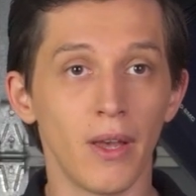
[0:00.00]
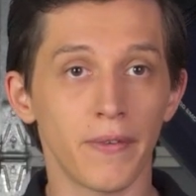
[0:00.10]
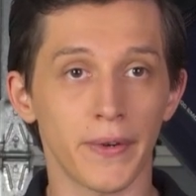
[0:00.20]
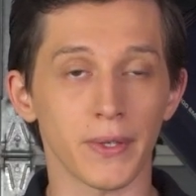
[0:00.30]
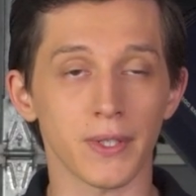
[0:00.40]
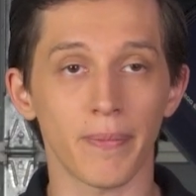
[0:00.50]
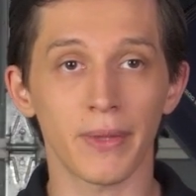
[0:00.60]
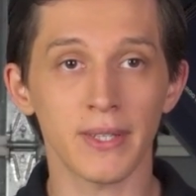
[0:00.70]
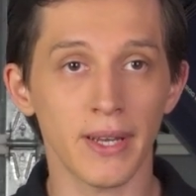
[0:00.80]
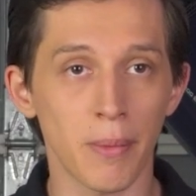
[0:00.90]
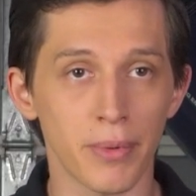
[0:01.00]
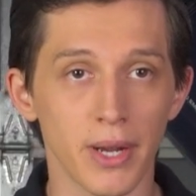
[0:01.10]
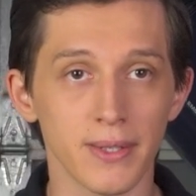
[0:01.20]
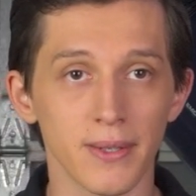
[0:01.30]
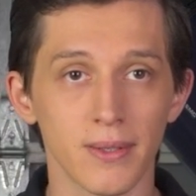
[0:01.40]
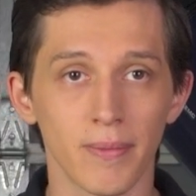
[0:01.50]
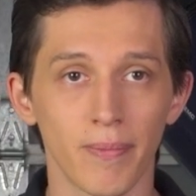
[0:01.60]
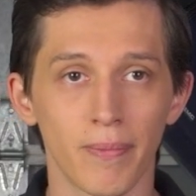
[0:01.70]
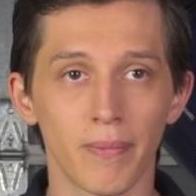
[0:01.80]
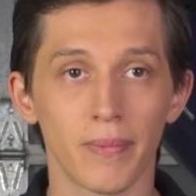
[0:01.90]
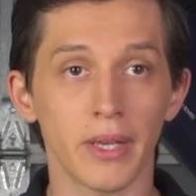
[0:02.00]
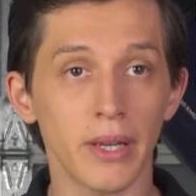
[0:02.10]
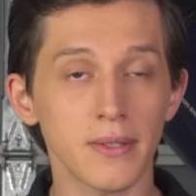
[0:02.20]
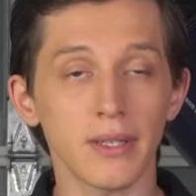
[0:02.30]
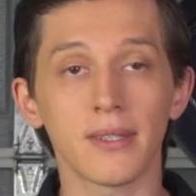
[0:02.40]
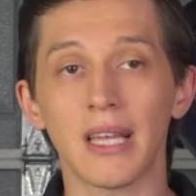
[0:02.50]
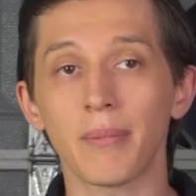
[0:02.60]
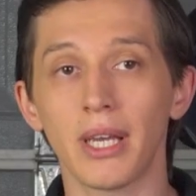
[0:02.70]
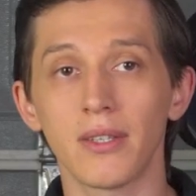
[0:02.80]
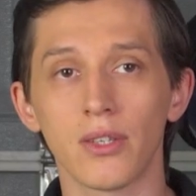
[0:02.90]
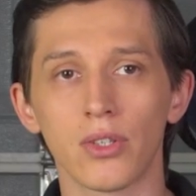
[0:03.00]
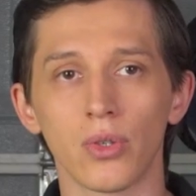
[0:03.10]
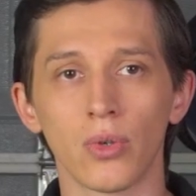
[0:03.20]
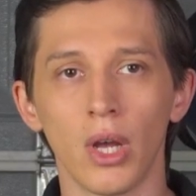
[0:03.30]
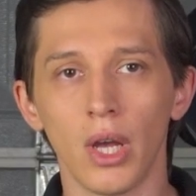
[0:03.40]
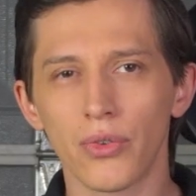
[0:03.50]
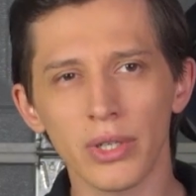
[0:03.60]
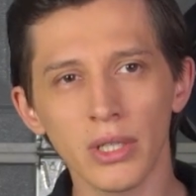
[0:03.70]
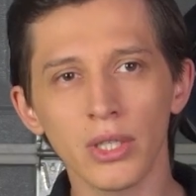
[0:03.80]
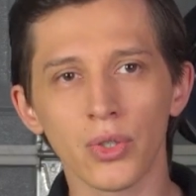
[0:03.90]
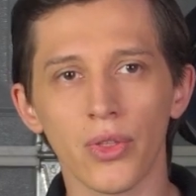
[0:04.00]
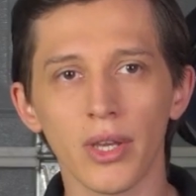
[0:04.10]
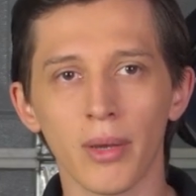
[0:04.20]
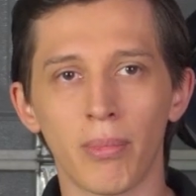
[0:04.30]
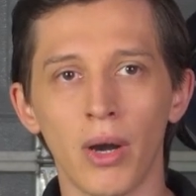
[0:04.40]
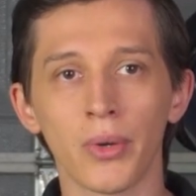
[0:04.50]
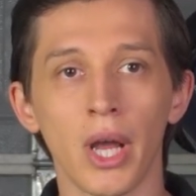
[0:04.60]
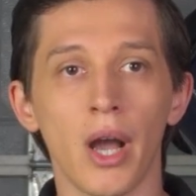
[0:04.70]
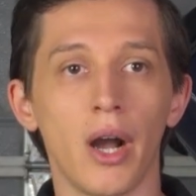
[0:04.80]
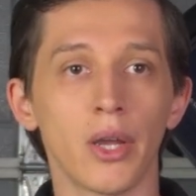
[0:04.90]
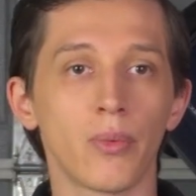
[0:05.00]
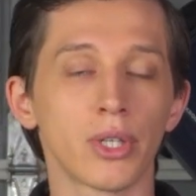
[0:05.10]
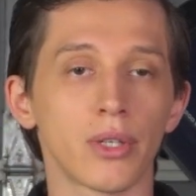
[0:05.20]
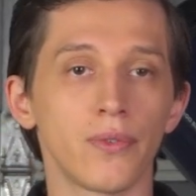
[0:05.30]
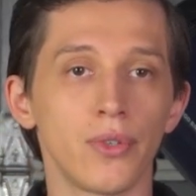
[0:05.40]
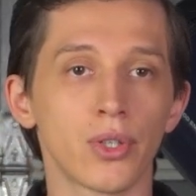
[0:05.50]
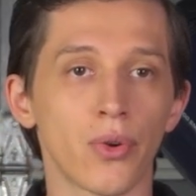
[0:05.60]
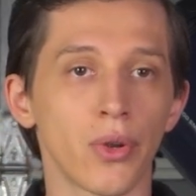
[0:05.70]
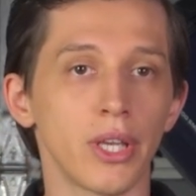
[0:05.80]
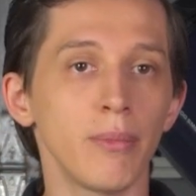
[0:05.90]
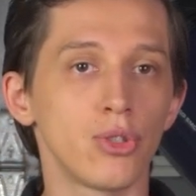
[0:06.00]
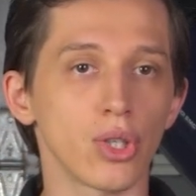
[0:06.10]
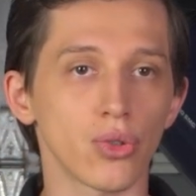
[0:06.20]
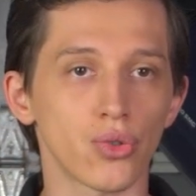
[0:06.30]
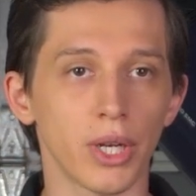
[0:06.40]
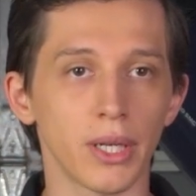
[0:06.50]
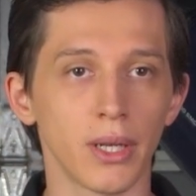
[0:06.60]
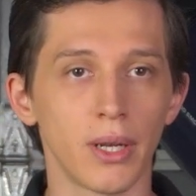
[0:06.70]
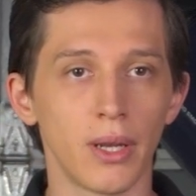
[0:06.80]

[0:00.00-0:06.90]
First, the setup process. Yes, in some cases you really need to think about how you want to configure your imaging train.